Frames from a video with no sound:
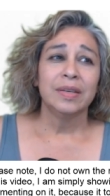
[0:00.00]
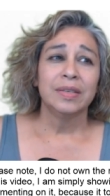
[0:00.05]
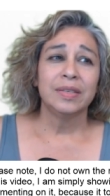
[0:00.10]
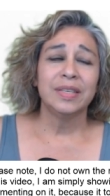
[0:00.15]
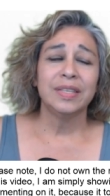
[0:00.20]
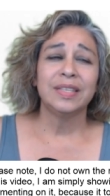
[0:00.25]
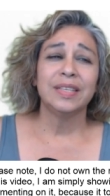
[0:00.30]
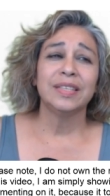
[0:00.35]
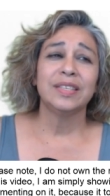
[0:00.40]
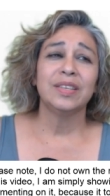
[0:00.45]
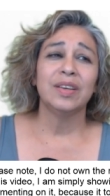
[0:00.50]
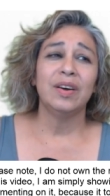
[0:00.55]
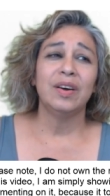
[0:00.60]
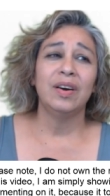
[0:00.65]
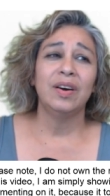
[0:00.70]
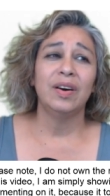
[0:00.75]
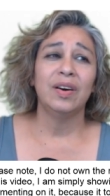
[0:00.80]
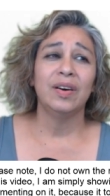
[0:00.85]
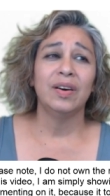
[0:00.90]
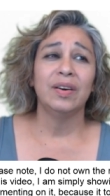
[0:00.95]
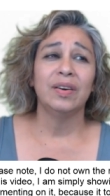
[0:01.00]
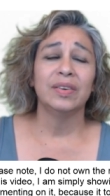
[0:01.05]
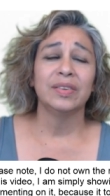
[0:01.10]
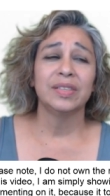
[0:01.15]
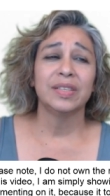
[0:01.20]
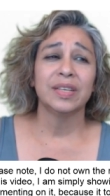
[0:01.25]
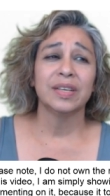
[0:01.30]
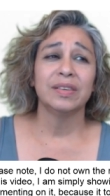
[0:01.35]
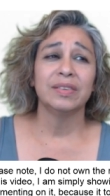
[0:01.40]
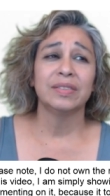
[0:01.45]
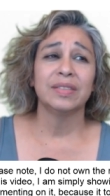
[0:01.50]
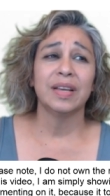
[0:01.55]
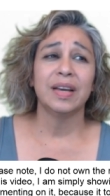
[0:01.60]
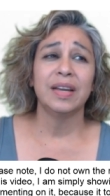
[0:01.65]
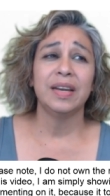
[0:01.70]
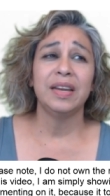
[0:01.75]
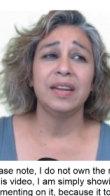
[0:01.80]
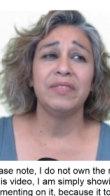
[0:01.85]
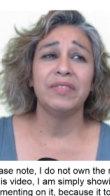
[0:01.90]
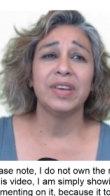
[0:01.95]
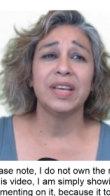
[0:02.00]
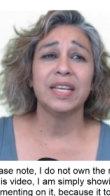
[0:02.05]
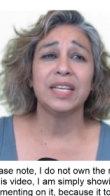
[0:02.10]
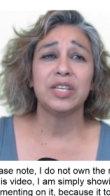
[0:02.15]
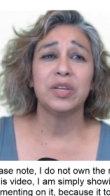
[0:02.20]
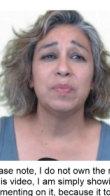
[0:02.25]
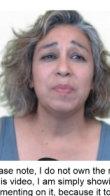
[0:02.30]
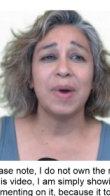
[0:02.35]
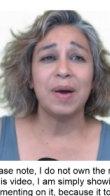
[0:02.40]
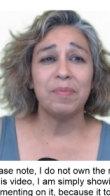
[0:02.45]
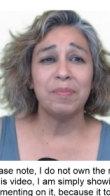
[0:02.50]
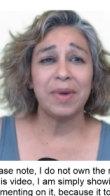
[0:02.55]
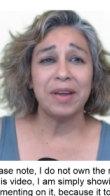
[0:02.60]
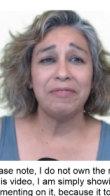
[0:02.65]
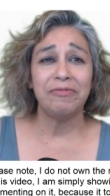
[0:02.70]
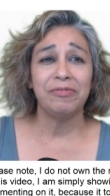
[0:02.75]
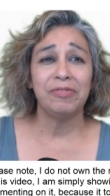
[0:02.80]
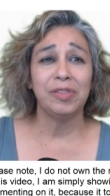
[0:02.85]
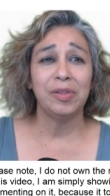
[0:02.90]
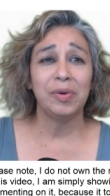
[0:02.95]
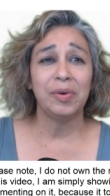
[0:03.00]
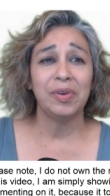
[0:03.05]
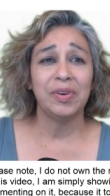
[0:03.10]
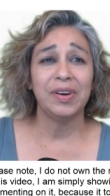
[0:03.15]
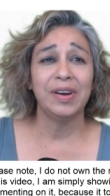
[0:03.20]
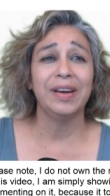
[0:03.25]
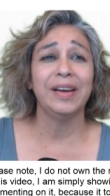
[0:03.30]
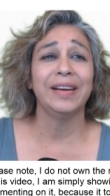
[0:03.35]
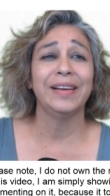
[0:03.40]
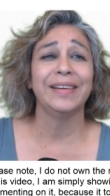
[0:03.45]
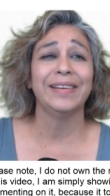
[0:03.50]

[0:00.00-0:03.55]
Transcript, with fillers: She says, oh, she goes, I didn't even get to mop my floor.